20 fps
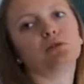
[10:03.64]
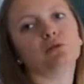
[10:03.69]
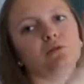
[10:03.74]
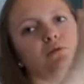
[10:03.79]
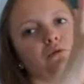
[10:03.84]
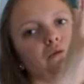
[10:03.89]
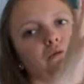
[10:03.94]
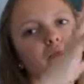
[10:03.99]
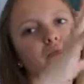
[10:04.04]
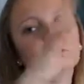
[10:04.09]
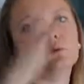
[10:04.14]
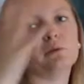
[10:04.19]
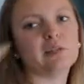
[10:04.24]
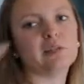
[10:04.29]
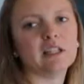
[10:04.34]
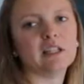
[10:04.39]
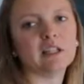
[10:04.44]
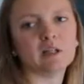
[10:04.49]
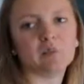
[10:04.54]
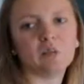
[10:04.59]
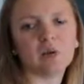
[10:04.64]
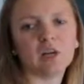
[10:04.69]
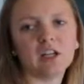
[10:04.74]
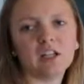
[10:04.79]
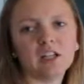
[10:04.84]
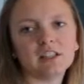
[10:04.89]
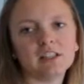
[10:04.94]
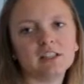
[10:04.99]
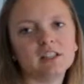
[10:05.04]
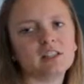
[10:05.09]
to the real
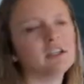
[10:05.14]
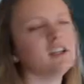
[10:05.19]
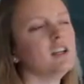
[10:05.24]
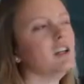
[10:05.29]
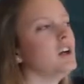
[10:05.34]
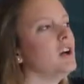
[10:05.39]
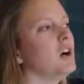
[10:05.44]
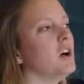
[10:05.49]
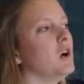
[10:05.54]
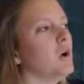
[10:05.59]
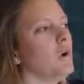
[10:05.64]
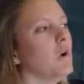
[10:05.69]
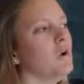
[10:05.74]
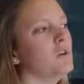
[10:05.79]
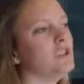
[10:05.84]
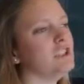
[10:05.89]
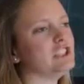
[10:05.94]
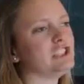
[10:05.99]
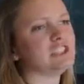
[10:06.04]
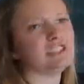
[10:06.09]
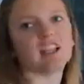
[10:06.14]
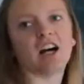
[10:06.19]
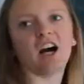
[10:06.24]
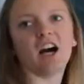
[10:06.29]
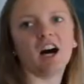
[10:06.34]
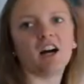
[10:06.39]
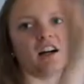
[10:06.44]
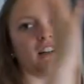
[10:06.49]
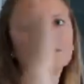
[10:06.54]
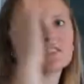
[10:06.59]
world, or just
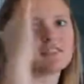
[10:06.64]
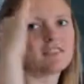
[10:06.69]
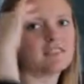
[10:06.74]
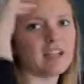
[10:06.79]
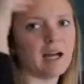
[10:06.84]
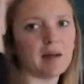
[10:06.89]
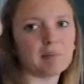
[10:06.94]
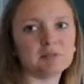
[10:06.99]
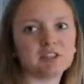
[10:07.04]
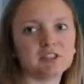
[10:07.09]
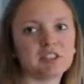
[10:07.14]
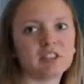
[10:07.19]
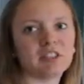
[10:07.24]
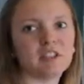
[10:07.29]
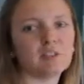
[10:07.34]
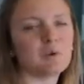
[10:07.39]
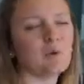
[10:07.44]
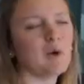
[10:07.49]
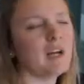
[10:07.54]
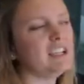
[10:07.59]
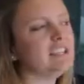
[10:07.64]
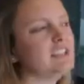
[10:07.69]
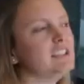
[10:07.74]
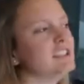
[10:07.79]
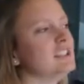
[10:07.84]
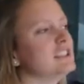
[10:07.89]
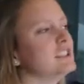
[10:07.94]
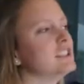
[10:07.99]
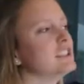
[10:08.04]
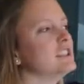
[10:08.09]
ask absurd
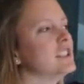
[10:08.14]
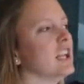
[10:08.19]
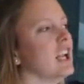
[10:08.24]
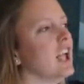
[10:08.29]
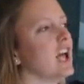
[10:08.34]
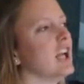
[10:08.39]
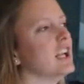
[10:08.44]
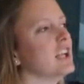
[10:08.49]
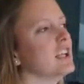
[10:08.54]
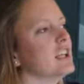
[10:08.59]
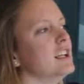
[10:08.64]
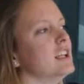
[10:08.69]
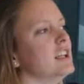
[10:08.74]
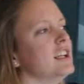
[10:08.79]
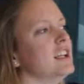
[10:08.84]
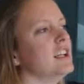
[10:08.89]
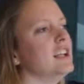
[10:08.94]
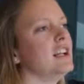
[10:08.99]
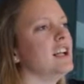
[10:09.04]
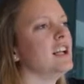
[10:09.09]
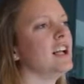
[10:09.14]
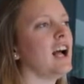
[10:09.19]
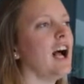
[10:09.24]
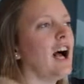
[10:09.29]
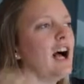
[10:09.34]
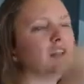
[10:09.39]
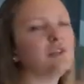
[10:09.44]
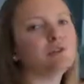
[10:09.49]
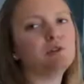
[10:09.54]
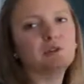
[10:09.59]
questions like,
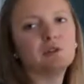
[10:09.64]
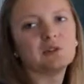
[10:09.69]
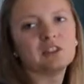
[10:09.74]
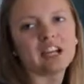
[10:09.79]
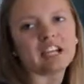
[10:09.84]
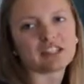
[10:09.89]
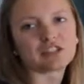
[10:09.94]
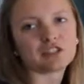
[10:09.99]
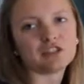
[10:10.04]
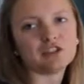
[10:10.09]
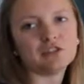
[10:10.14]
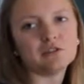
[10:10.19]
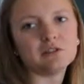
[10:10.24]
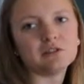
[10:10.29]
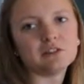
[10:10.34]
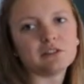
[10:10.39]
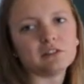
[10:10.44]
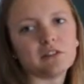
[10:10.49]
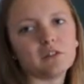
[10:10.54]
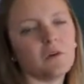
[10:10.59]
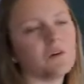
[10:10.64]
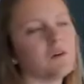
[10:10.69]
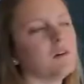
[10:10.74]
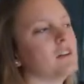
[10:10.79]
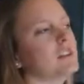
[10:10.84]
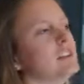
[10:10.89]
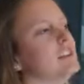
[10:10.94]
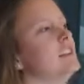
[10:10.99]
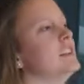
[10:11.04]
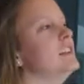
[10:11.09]
how do you catch a unicorn?
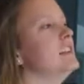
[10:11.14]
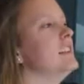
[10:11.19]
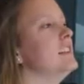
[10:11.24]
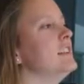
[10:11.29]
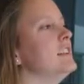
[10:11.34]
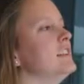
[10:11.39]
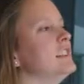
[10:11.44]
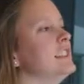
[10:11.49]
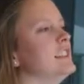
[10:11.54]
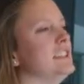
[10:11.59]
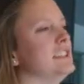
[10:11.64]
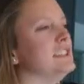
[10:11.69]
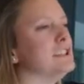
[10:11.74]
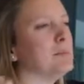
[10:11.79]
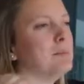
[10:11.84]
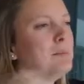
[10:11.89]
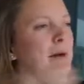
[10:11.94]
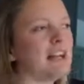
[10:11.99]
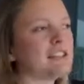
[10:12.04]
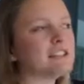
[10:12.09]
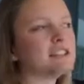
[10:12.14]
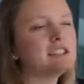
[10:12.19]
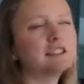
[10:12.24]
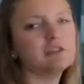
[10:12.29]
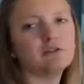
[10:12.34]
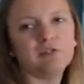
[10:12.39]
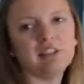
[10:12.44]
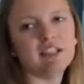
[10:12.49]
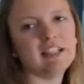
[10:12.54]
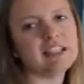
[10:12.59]
Is a basilisk
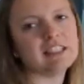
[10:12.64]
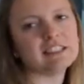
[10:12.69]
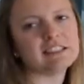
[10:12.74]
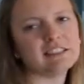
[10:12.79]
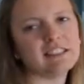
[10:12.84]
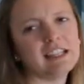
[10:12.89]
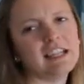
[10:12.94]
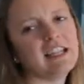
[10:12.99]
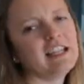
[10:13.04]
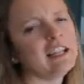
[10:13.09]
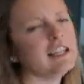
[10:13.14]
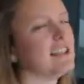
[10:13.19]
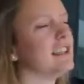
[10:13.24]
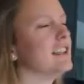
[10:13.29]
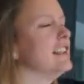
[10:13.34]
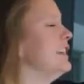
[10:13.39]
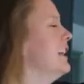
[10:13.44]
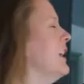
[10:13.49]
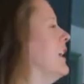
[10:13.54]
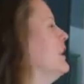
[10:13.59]
really a snake? Yeah,